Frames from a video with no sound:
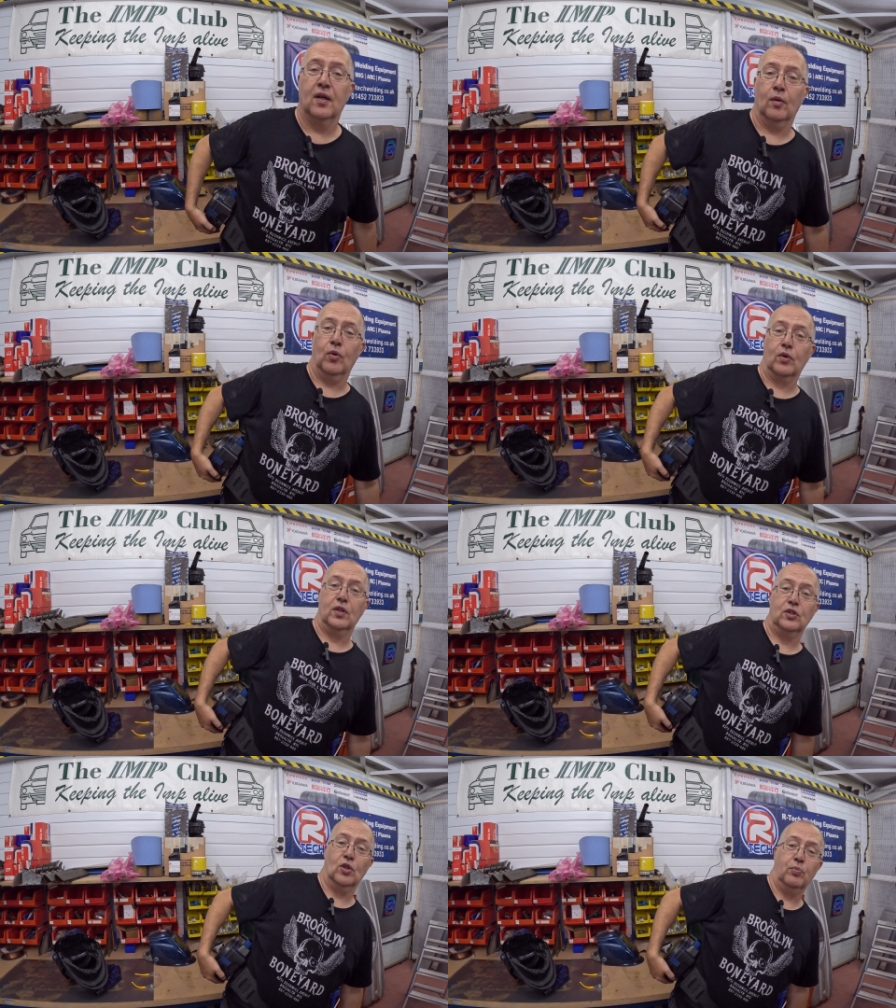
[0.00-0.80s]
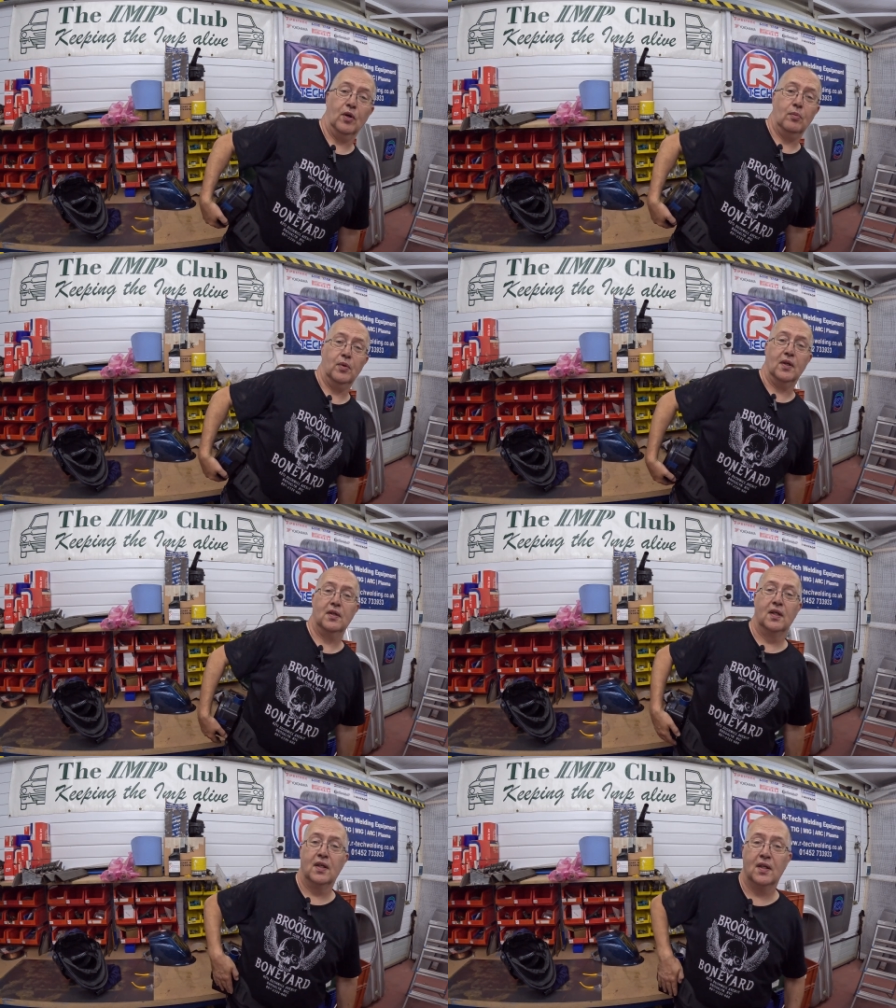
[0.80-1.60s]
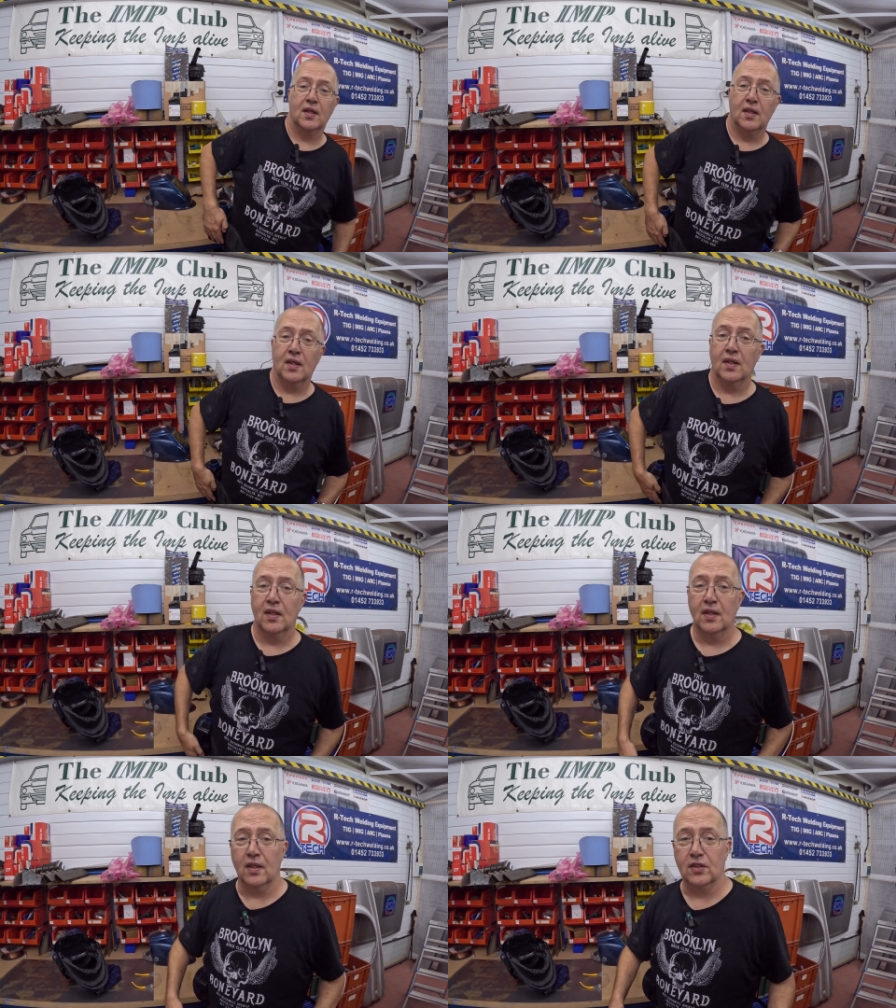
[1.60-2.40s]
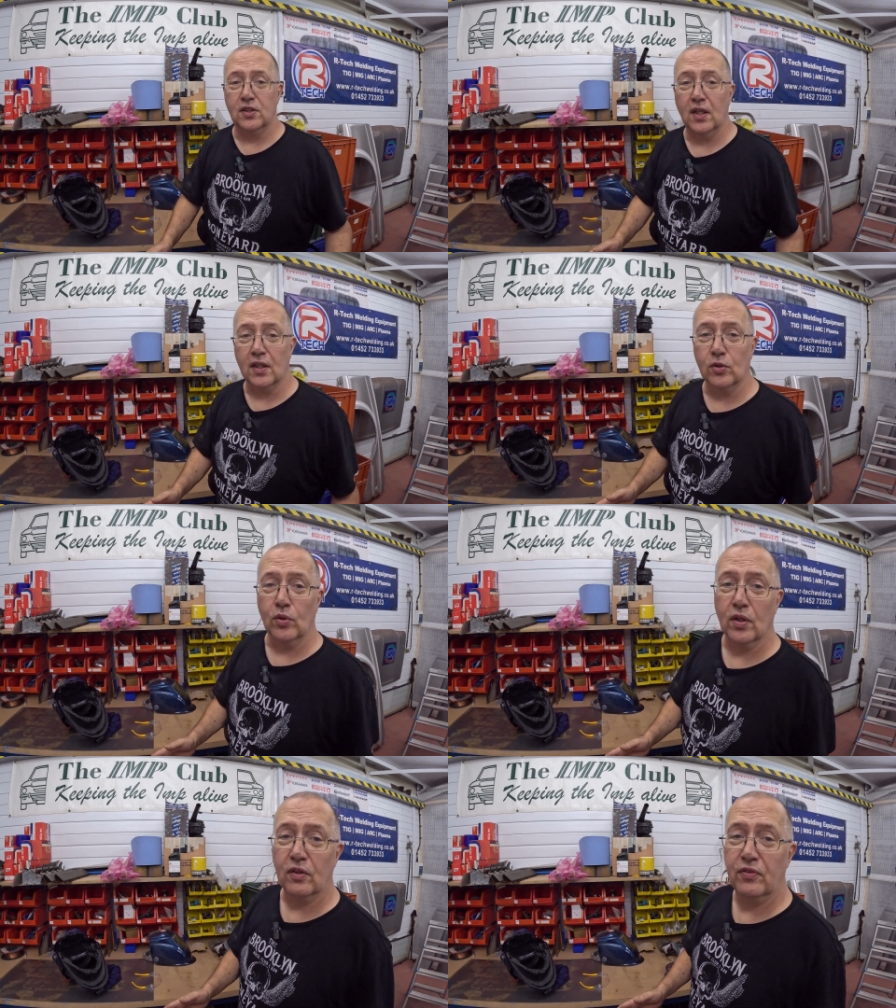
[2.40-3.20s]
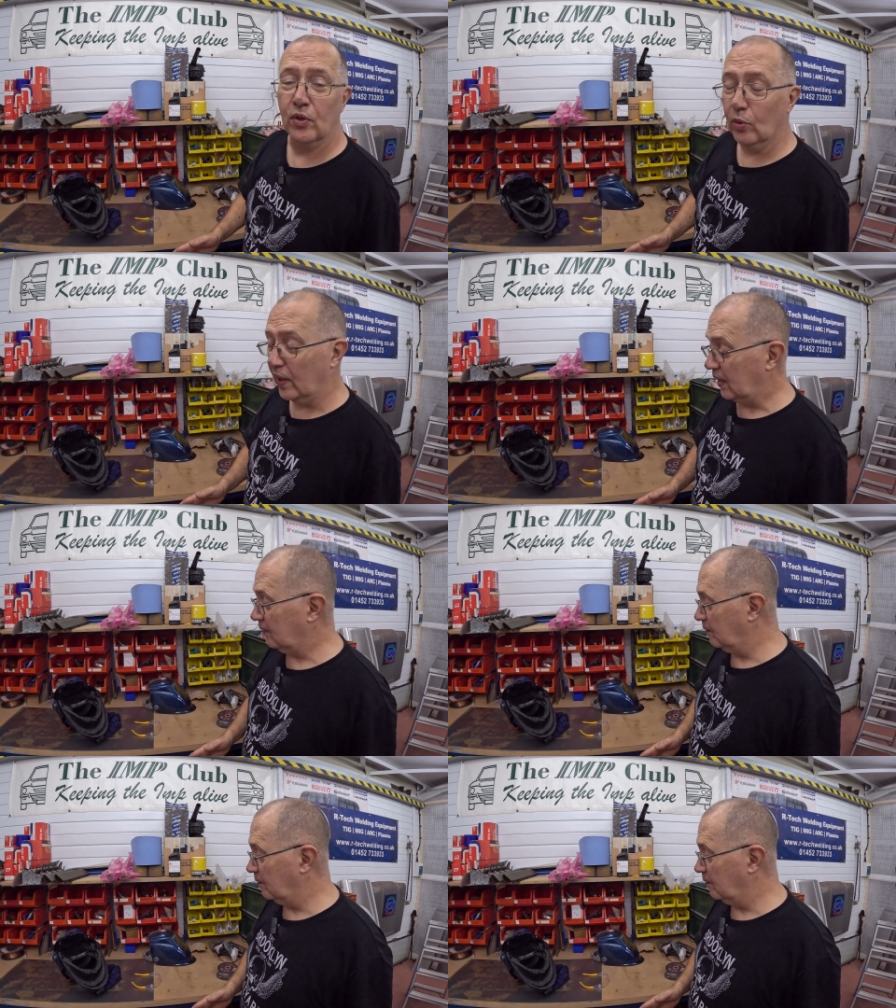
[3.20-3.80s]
I'm not going to jump up, but it's there. I don't really feel the weight.